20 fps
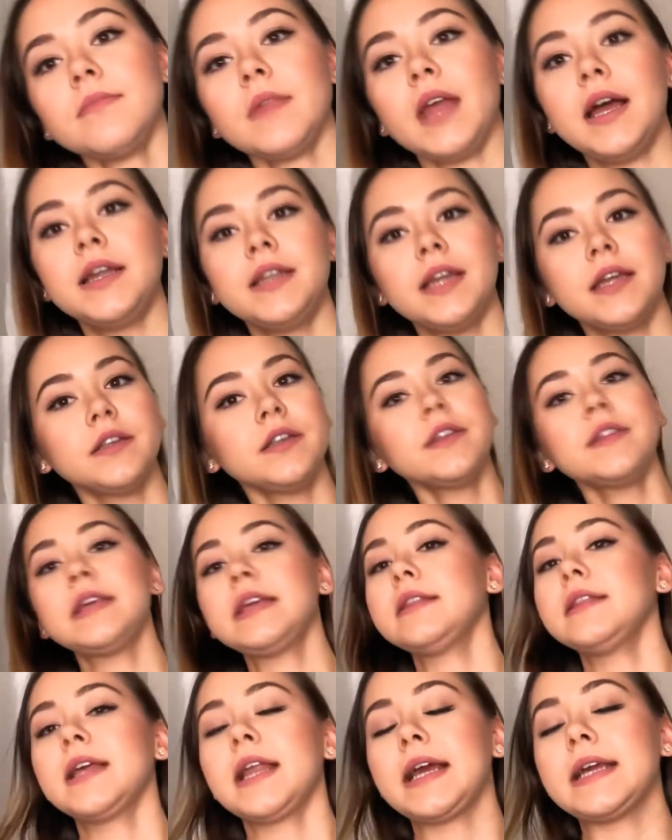Another
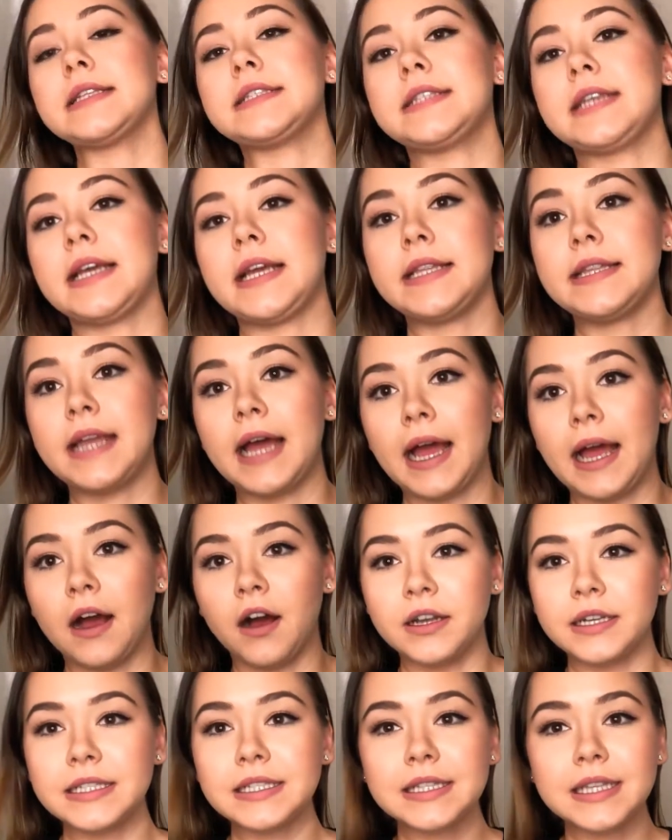thing that I did that
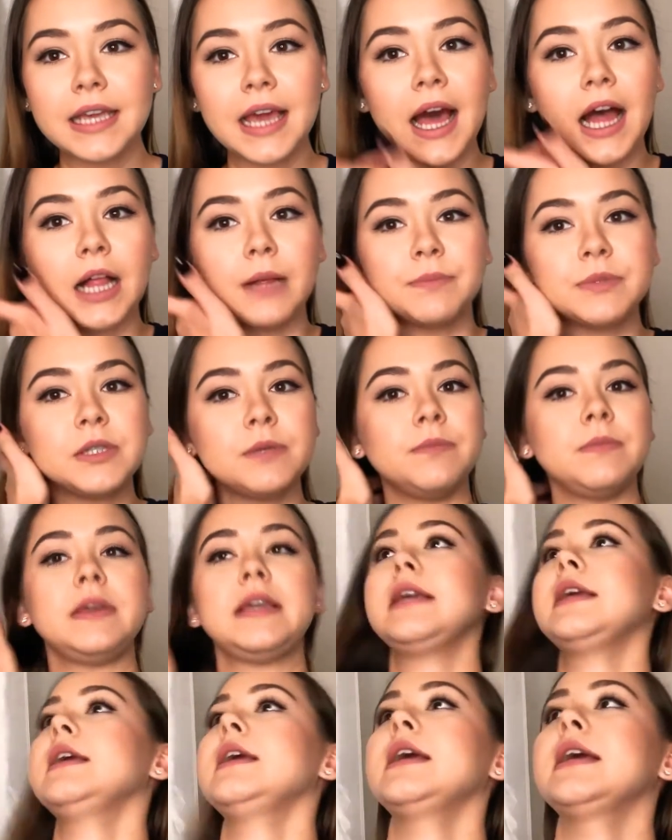honestly helped
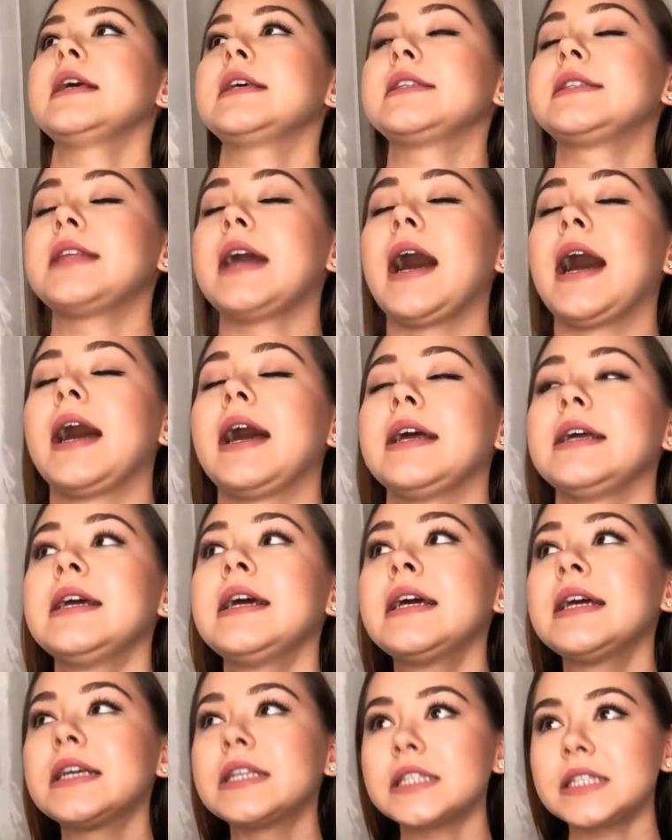me is that
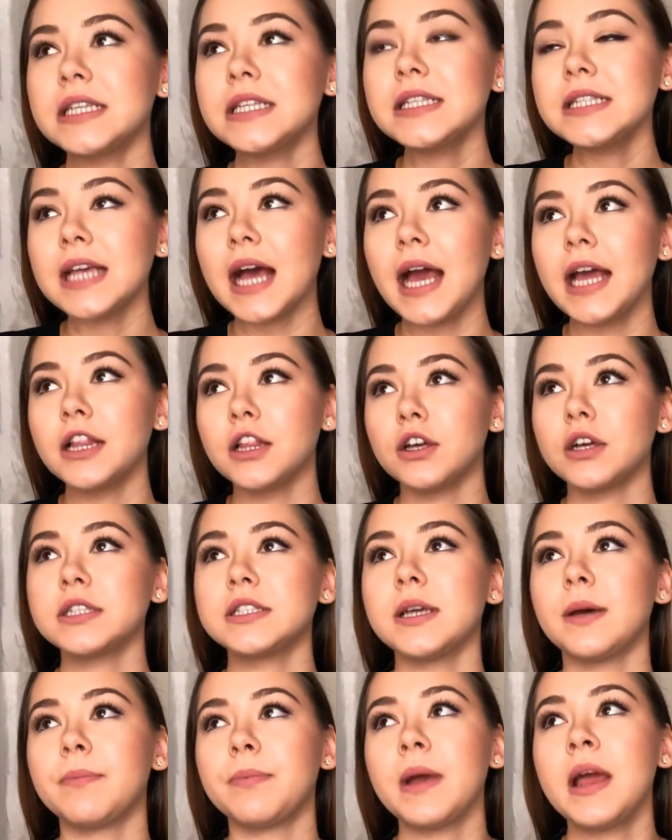since I
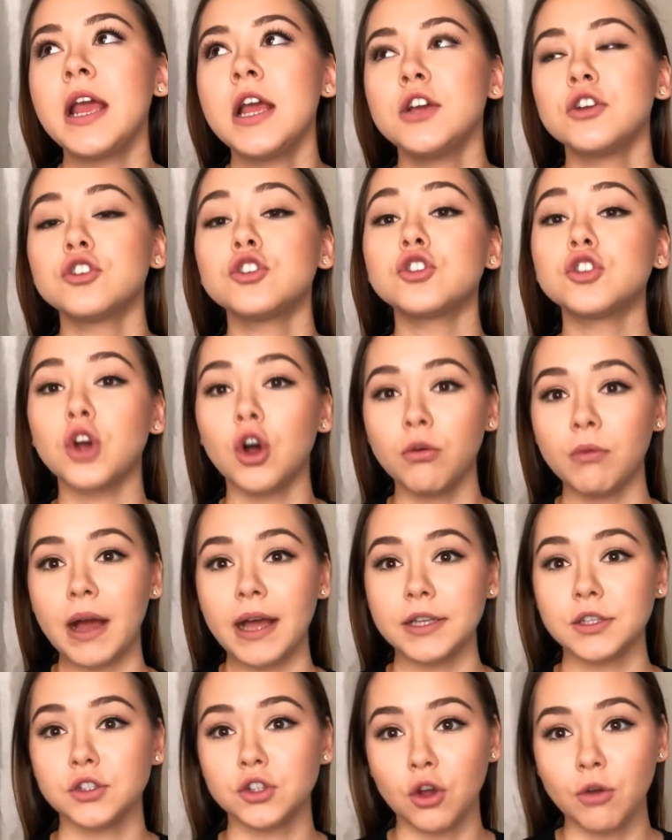looked up so
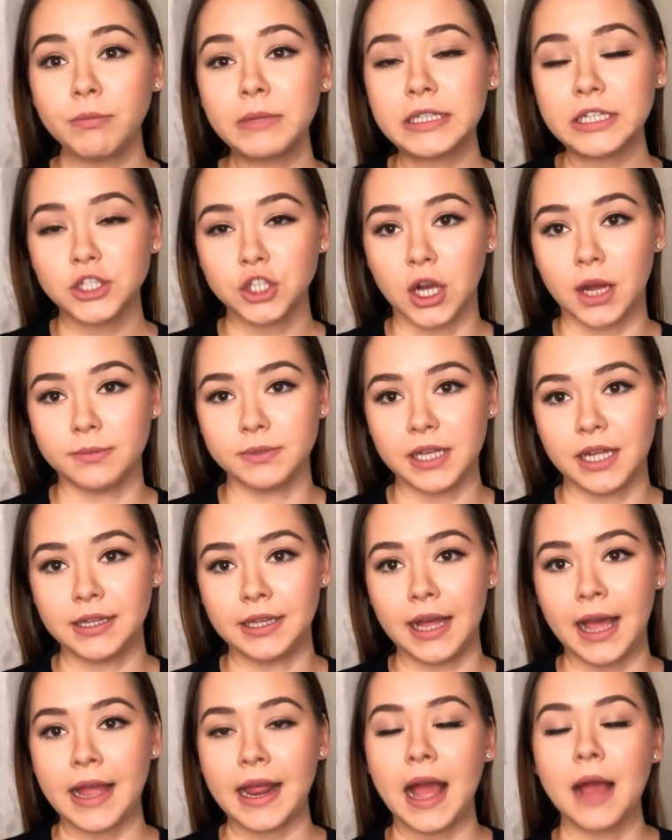many jobs
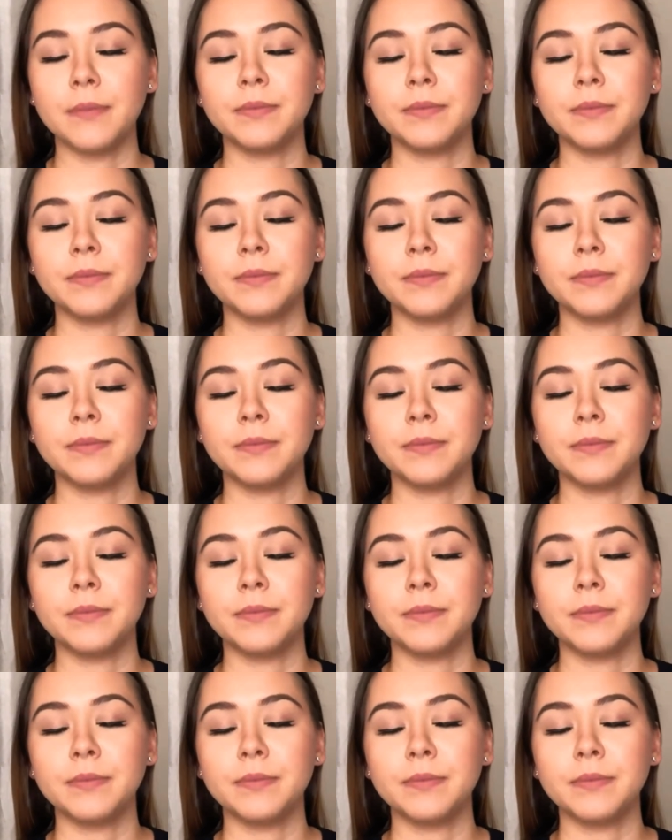online, I